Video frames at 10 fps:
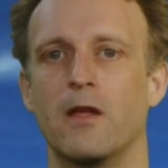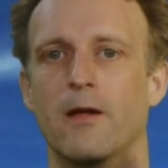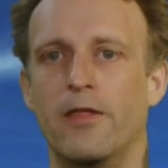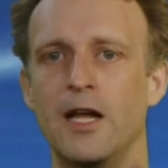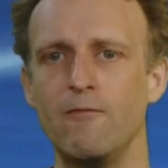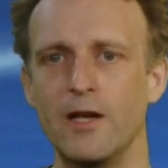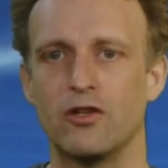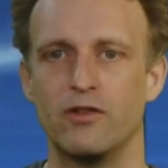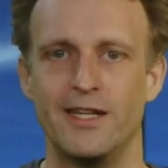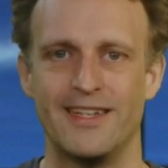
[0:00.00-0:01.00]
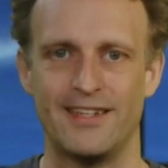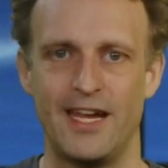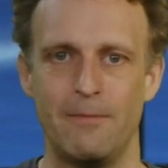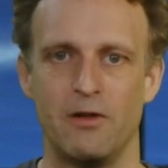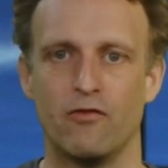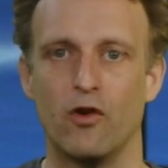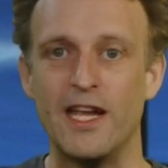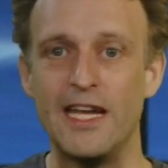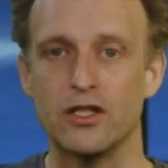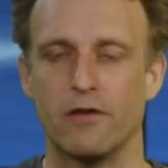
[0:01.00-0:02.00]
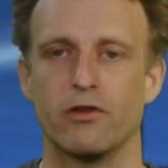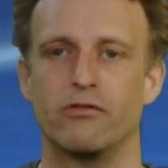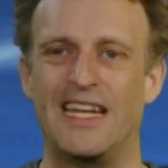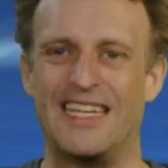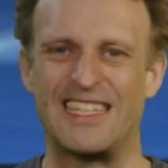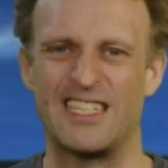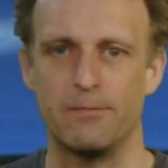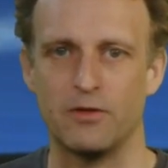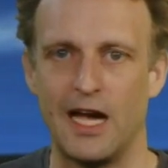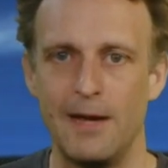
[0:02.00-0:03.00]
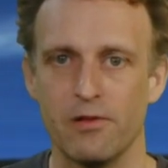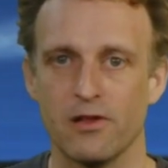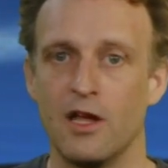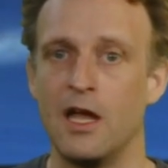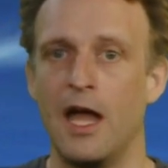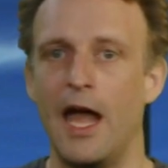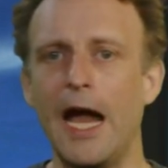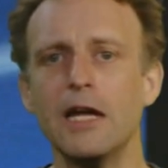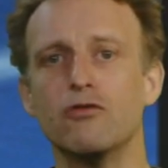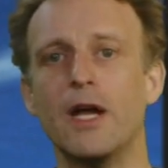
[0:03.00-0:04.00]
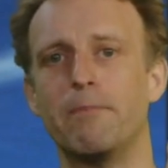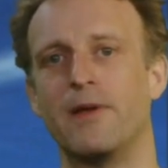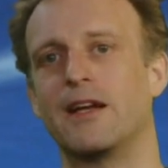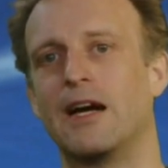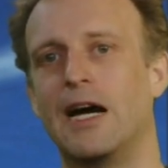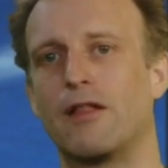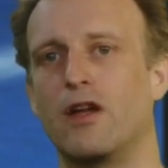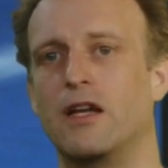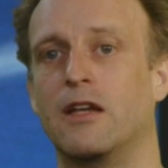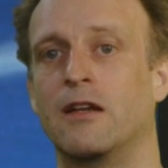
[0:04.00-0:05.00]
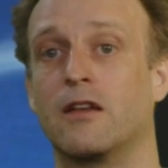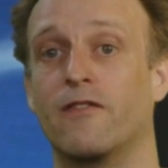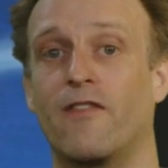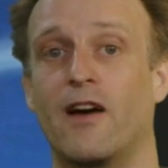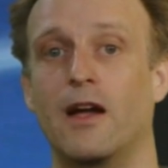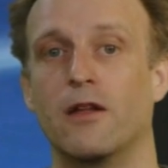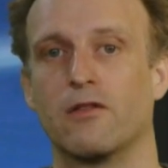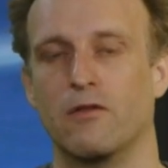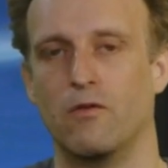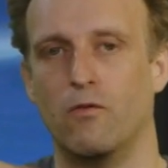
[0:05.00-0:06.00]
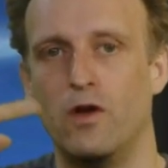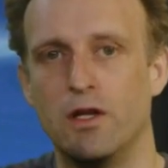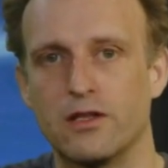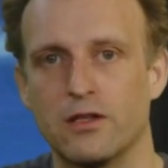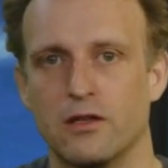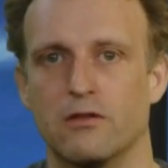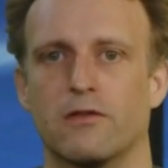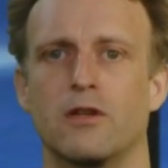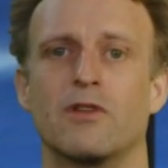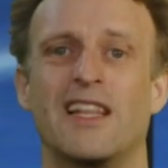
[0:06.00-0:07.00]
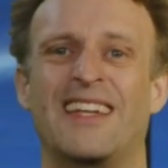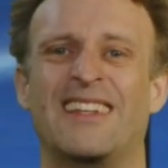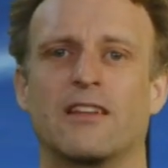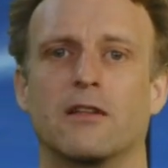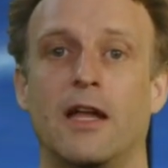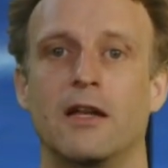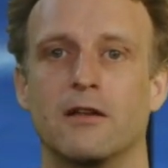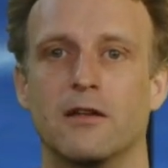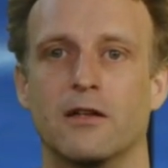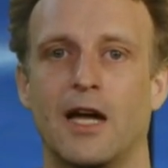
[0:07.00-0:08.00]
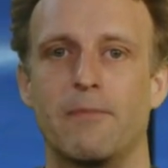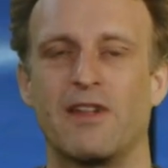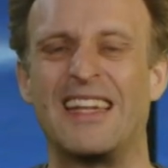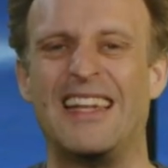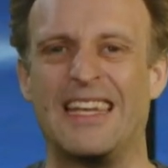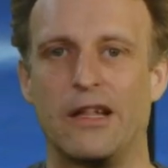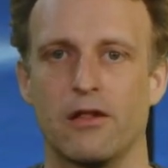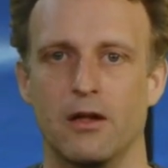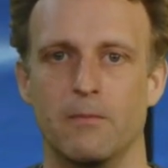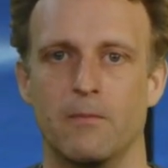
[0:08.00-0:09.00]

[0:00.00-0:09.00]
Then we create a table for each of the relationship types and replicate the identifiers with the related entity types and links them.